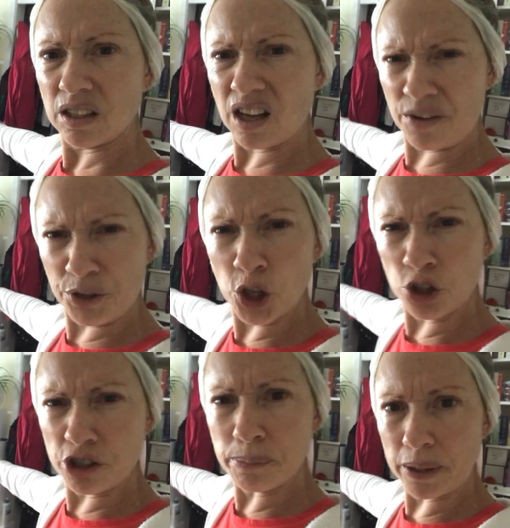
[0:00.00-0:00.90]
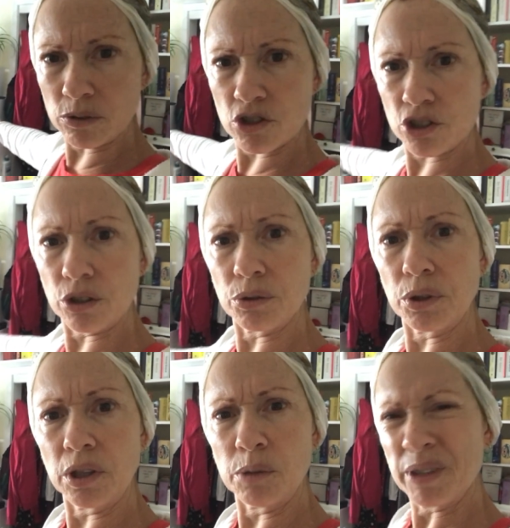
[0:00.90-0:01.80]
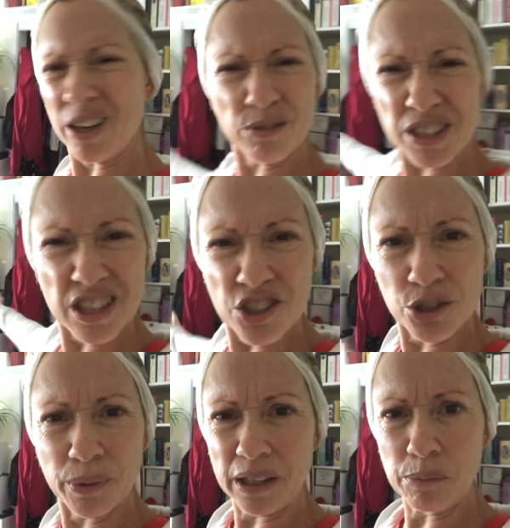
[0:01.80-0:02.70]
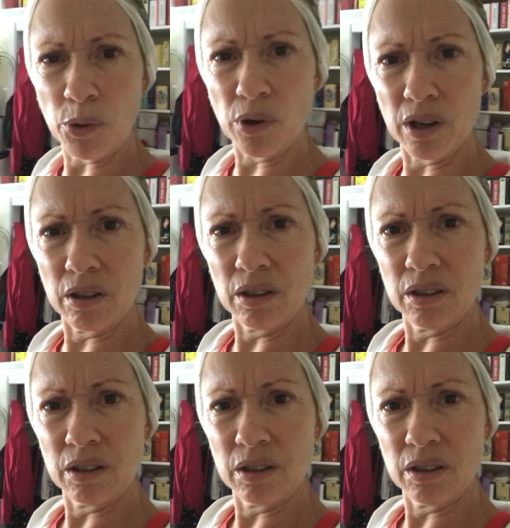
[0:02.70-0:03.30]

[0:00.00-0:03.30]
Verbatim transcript: I've heard about you, but they don't teach you anymore.